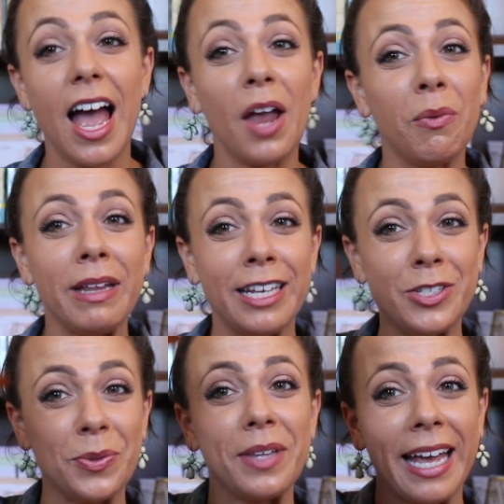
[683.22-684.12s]
I
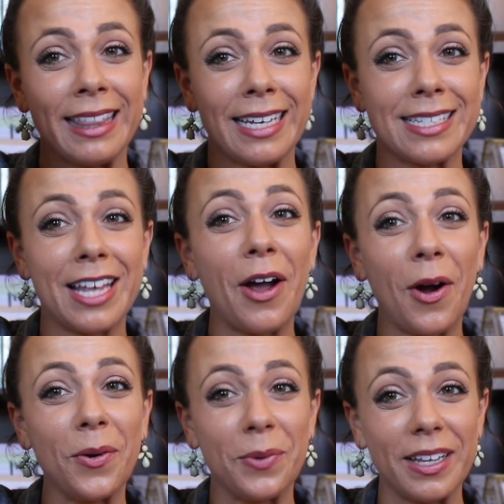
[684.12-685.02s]
really do like these. They
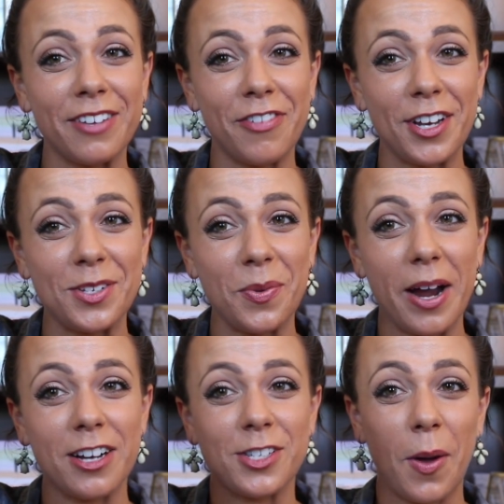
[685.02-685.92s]
are really fun to
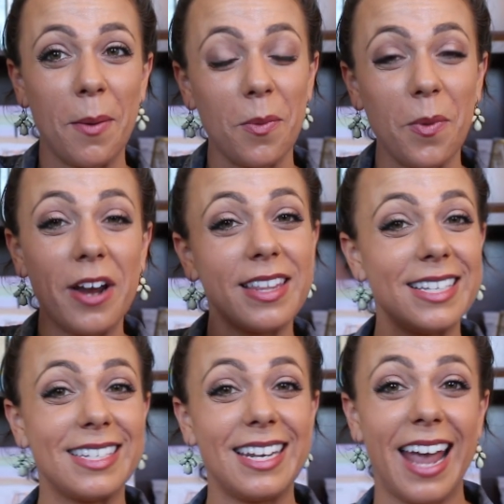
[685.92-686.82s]
wear, so I'll wear
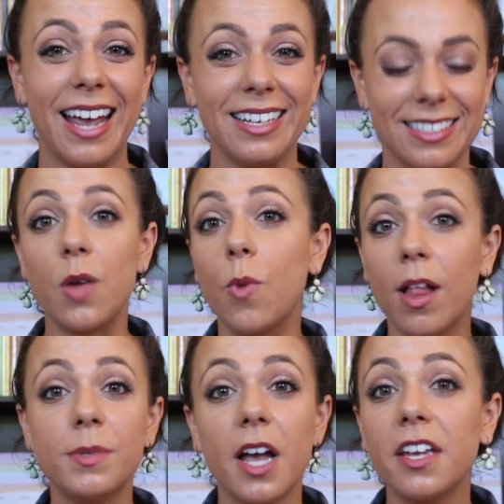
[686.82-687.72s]
these today. And
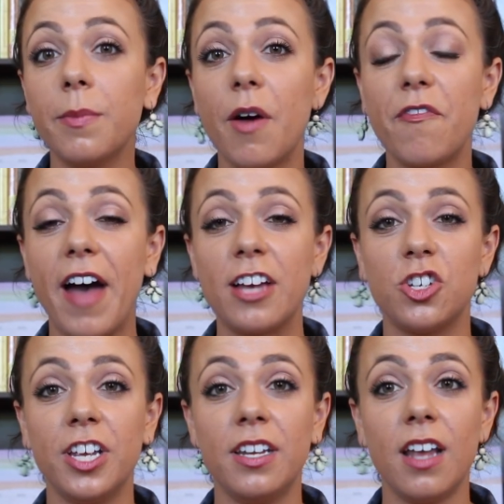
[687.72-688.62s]
while I'm talking about
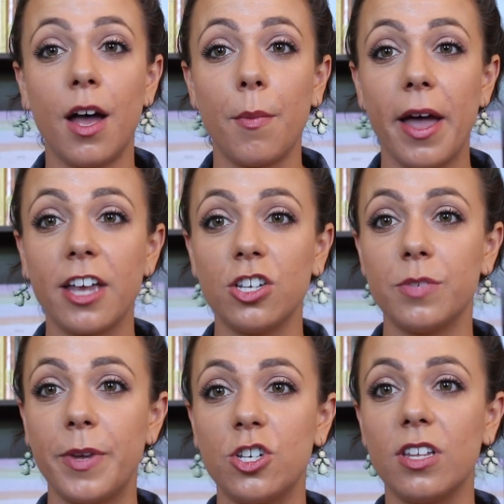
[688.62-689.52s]
fashion, um, I can
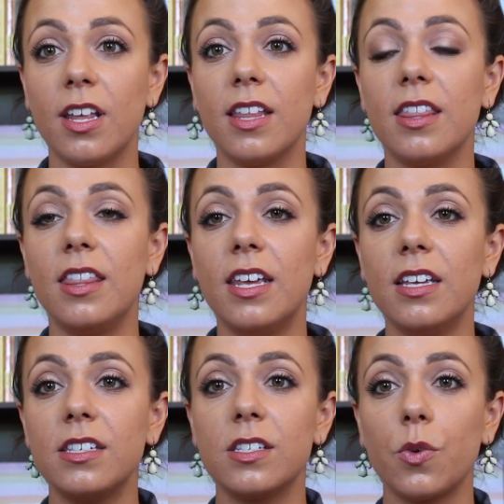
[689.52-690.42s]
just mention that
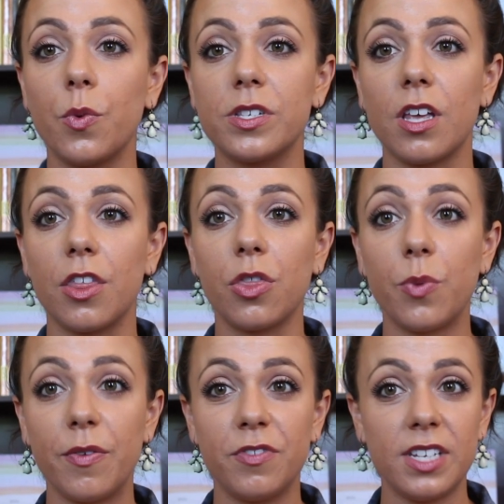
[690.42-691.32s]
this was a
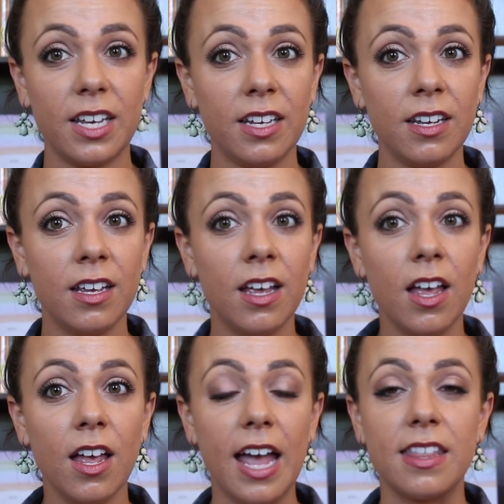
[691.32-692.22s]
thrifted
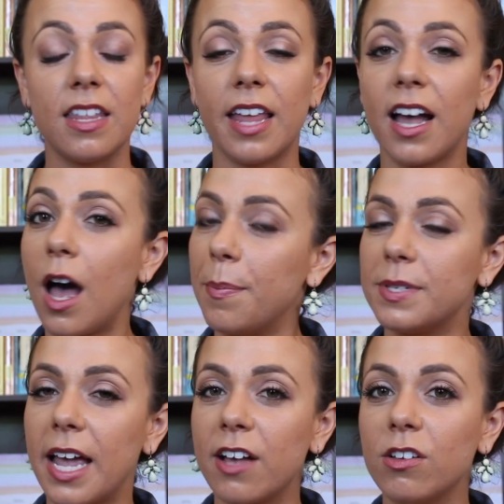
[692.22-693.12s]
and then like
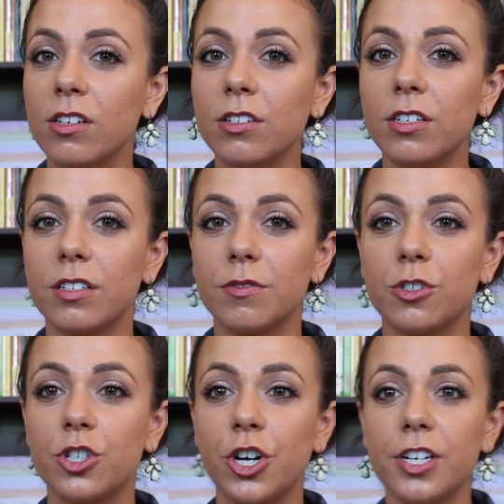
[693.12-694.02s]
upcycled
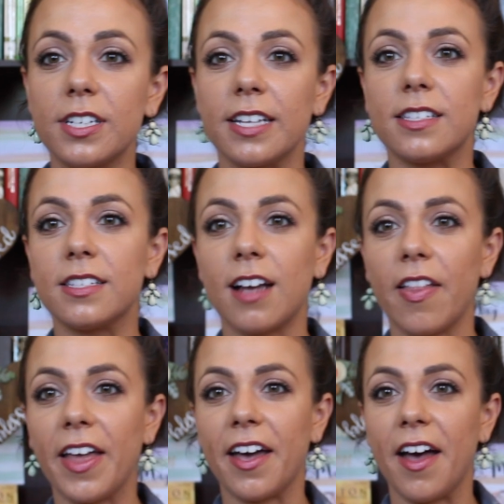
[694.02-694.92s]
shirt. It's
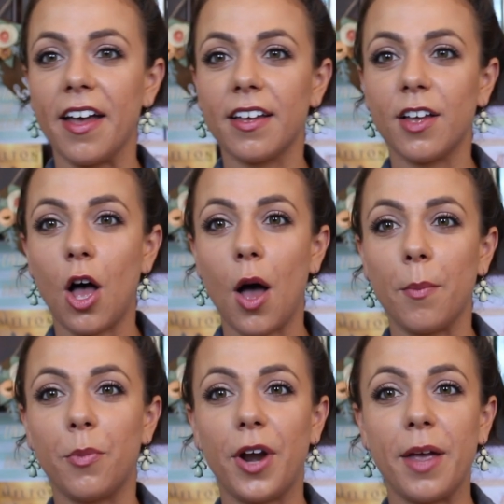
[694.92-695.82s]
got like a
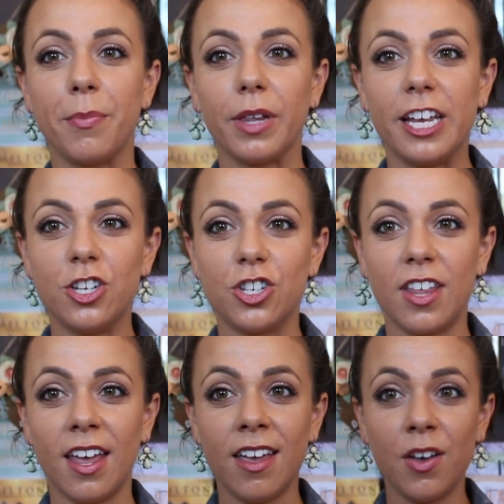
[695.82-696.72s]
ombre bleach
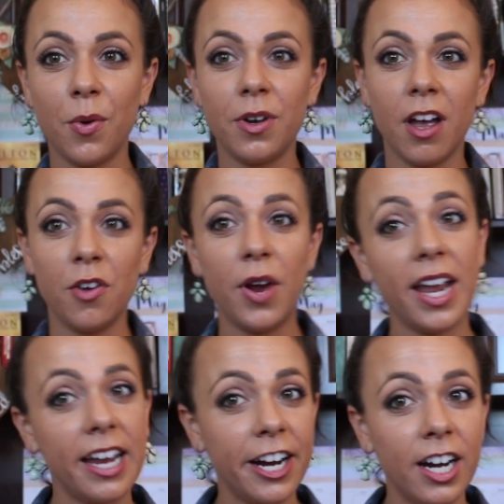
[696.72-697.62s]
thing going on
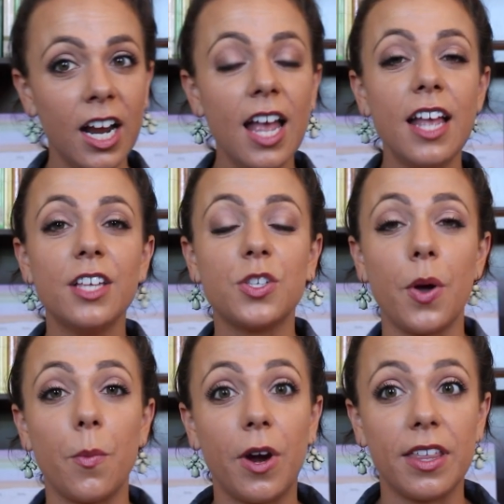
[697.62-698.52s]
right here.
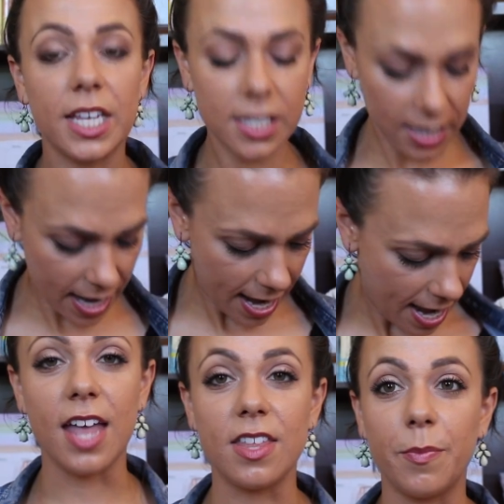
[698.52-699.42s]
So I'm wearing this
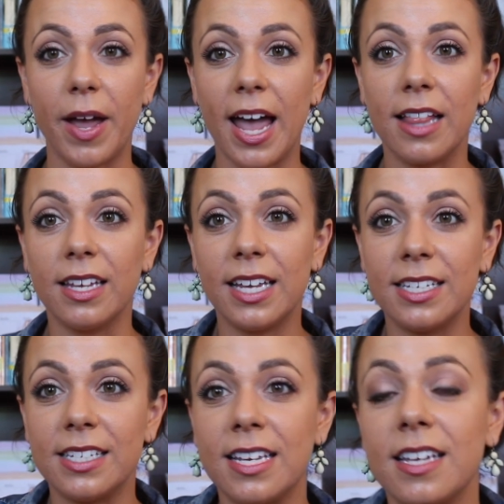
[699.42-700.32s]
today, and then my
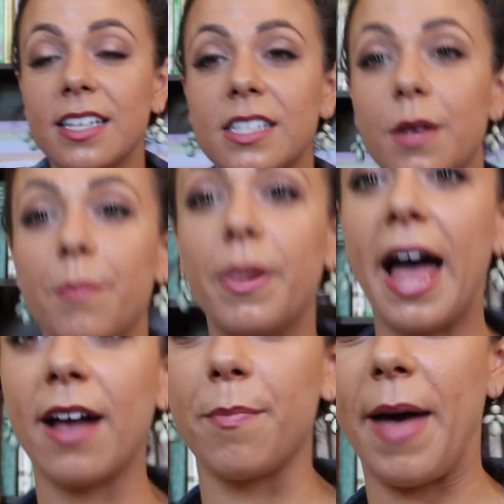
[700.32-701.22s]
Elegant Tees
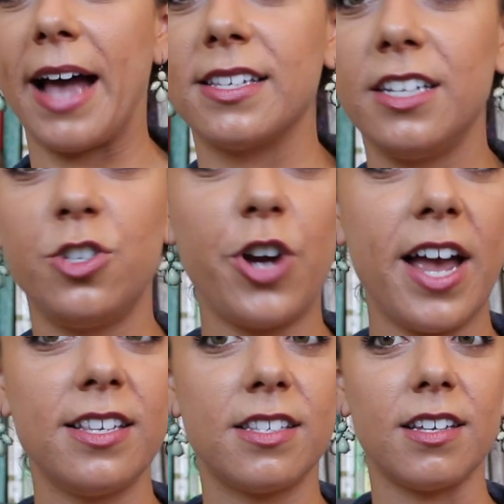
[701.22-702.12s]
black maxi
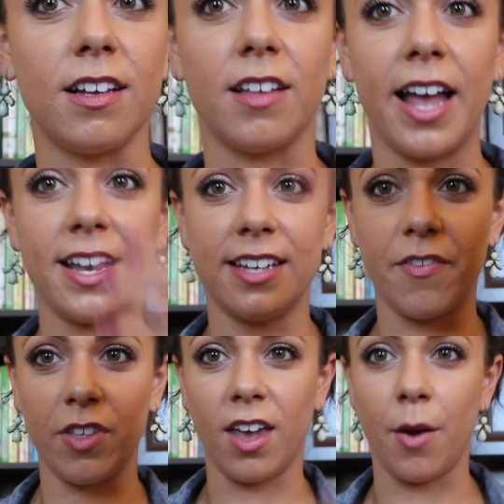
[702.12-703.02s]
dress. Ugh, I had to
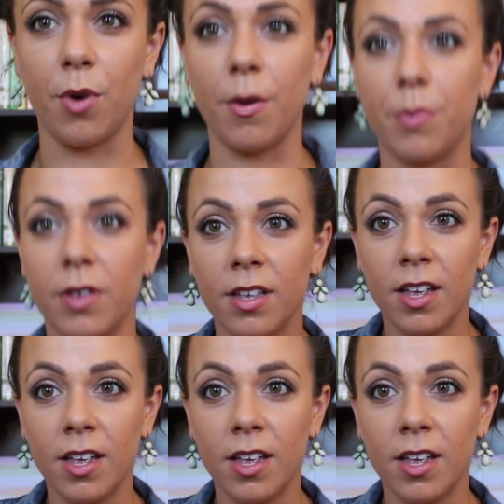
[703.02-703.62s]
have the camera up